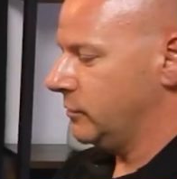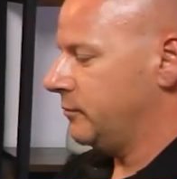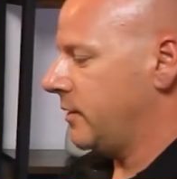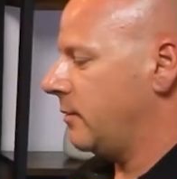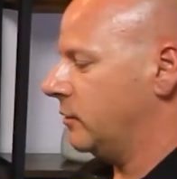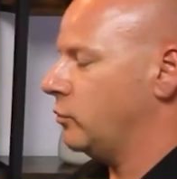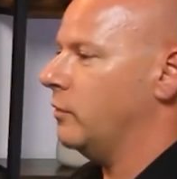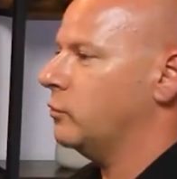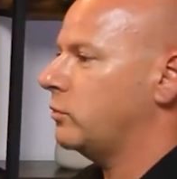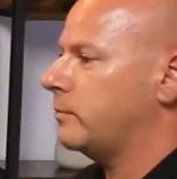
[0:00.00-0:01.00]
about
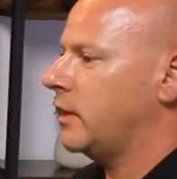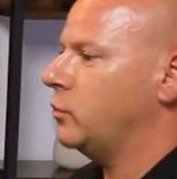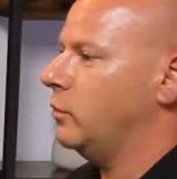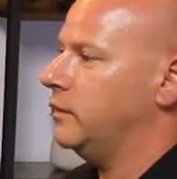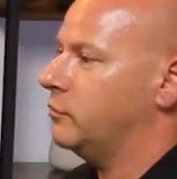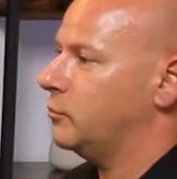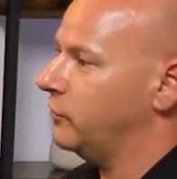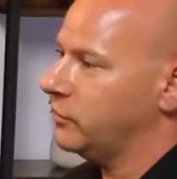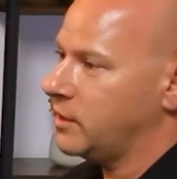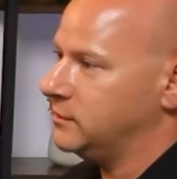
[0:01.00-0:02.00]
12 by 20 for proof
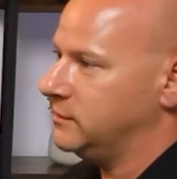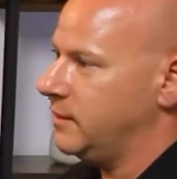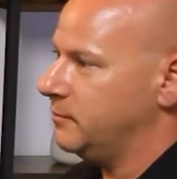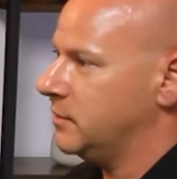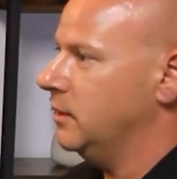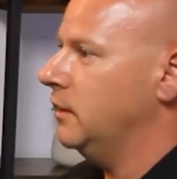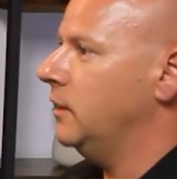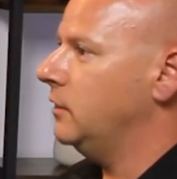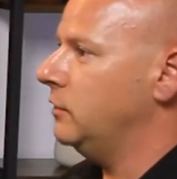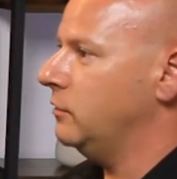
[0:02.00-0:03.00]
of concept.
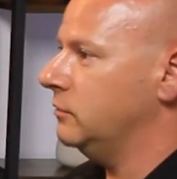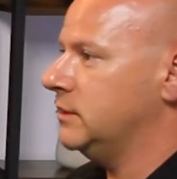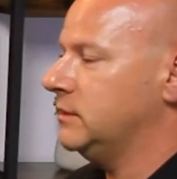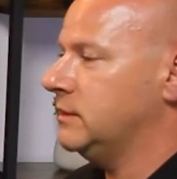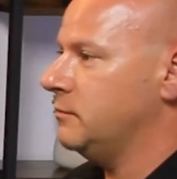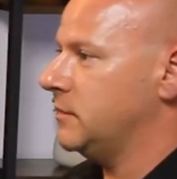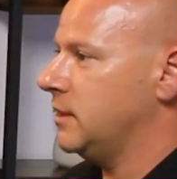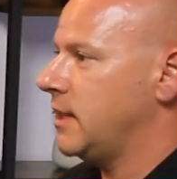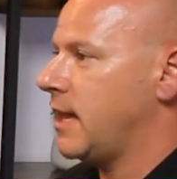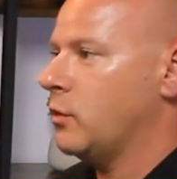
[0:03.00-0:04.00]
You know, did something
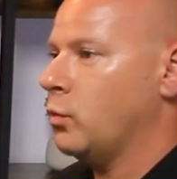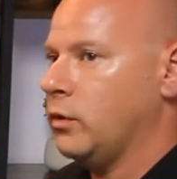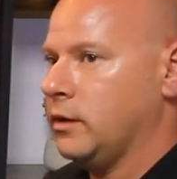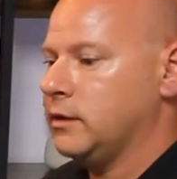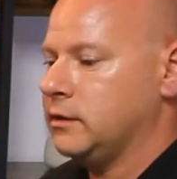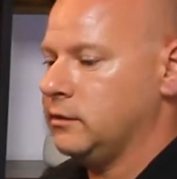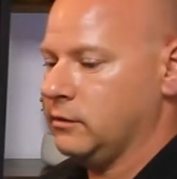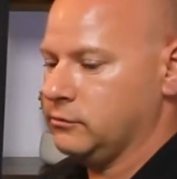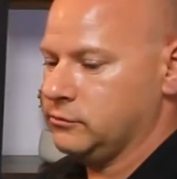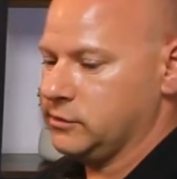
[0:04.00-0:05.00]
out of wood, you
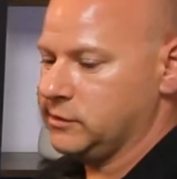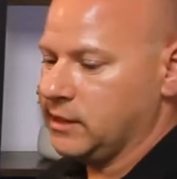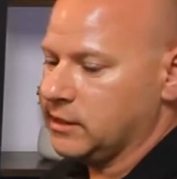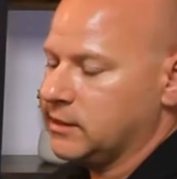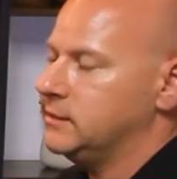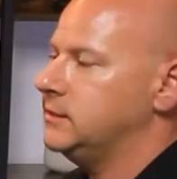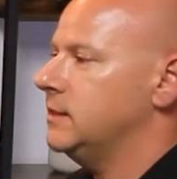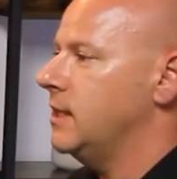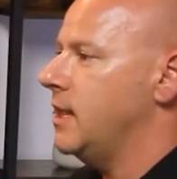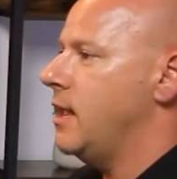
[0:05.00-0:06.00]
know, just like this.
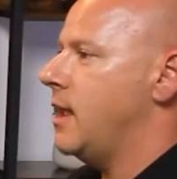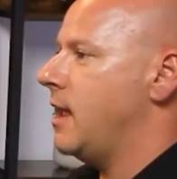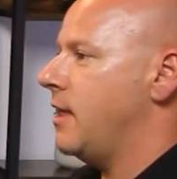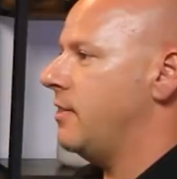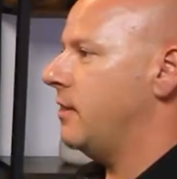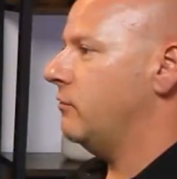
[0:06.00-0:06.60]
And then